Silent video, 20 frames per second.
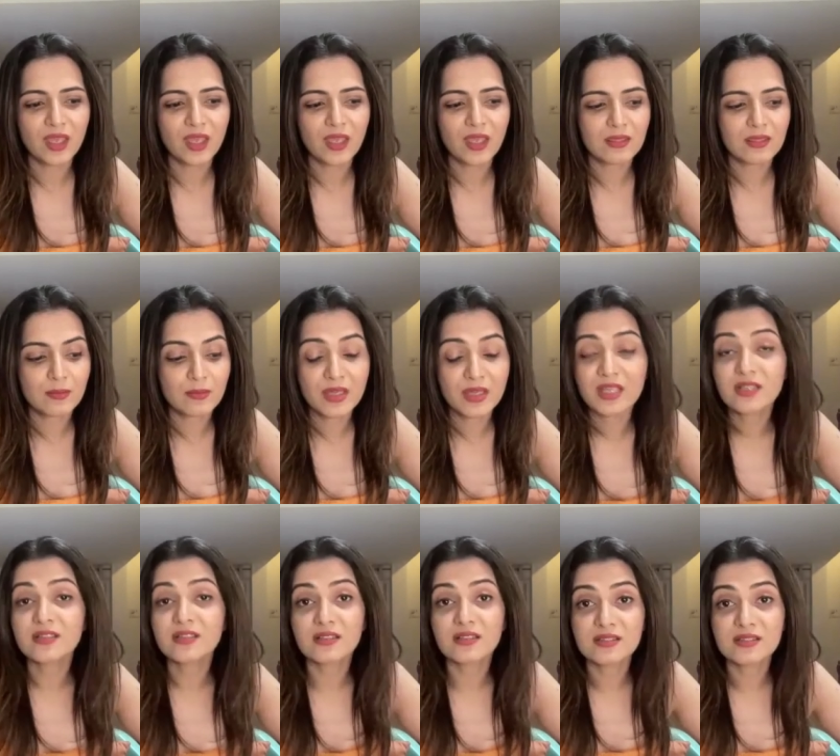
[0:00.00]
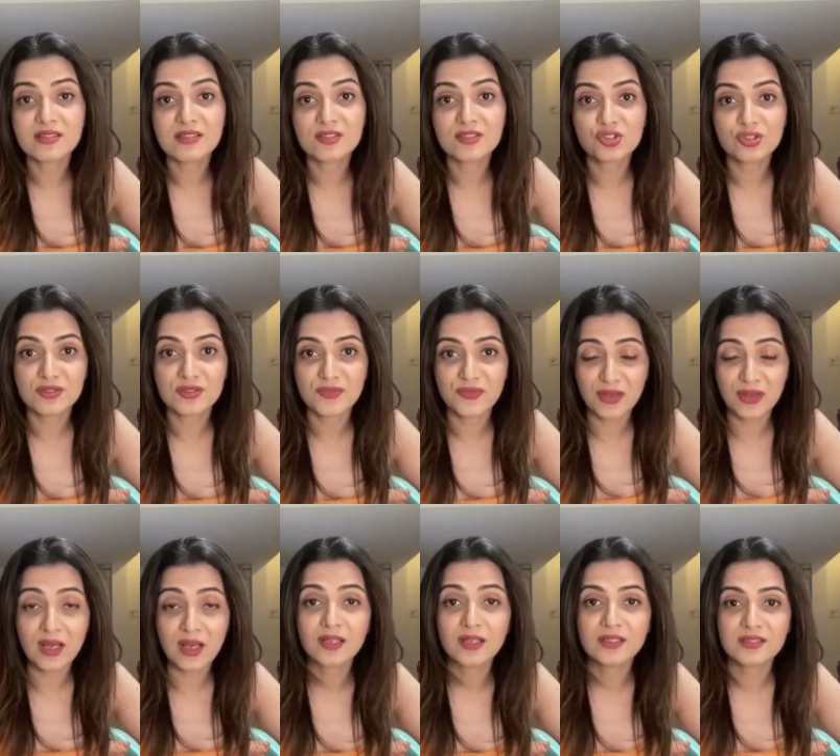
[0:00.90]
and they make their decisions
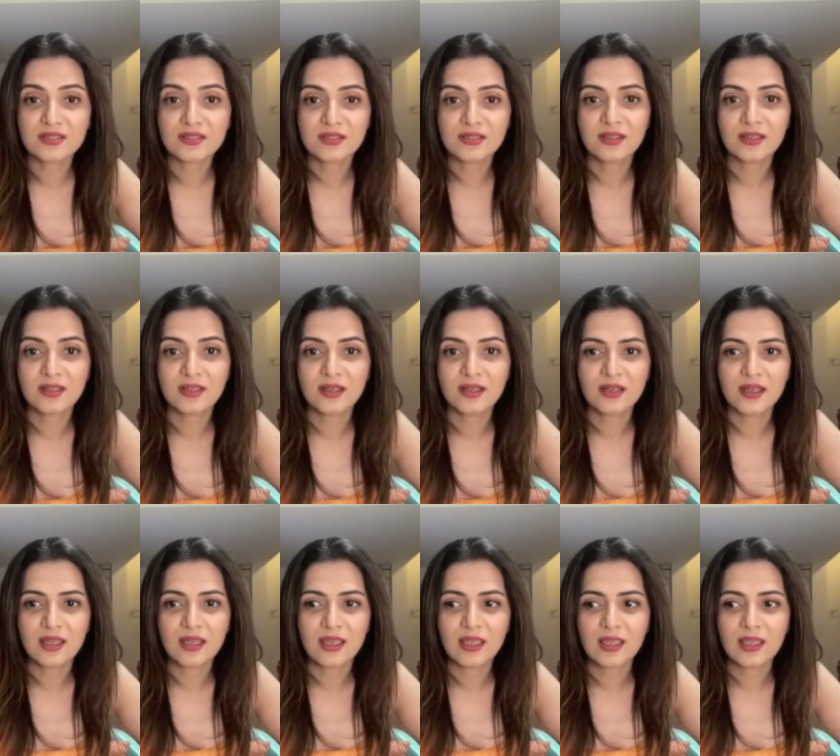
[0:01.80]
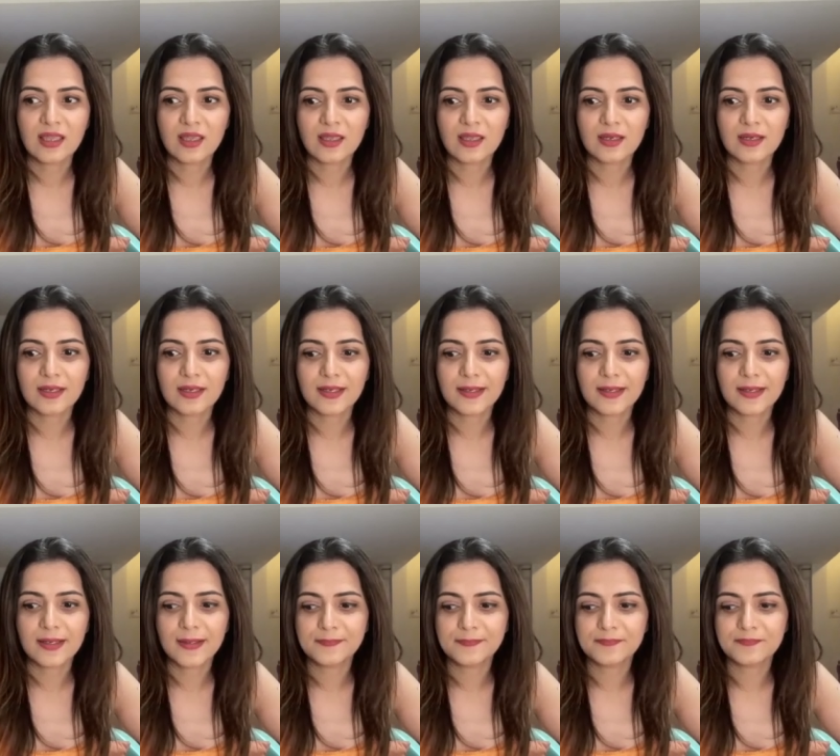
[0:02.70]
fast. And
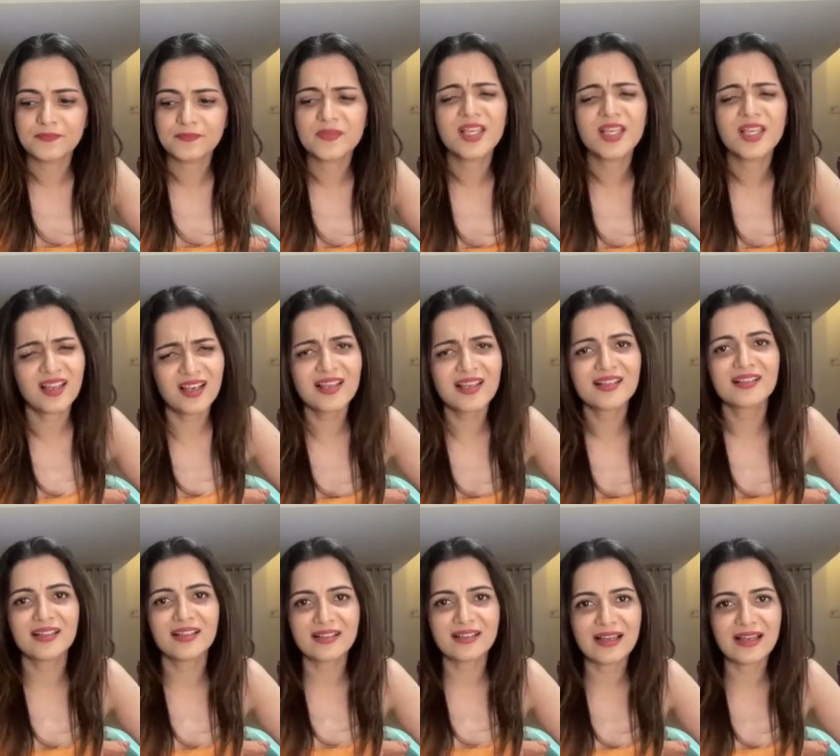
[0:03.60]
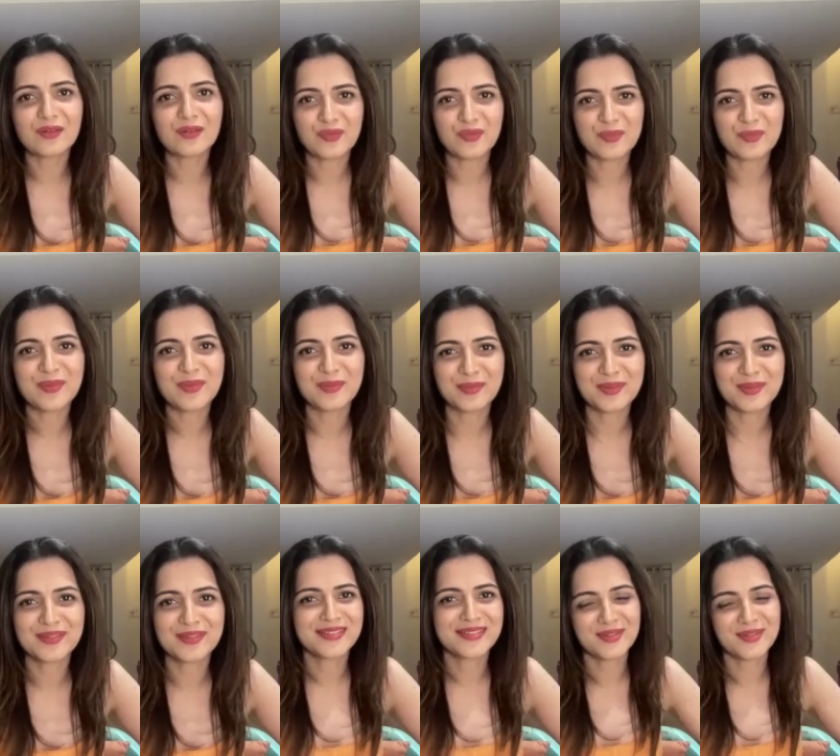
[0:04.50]
I like that kind of
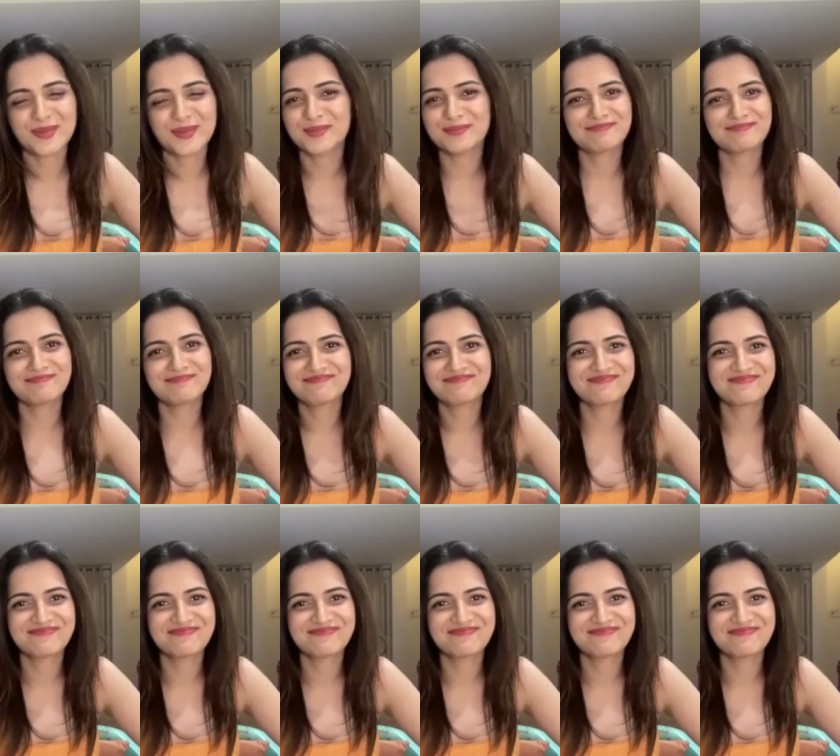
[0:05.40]
people. So,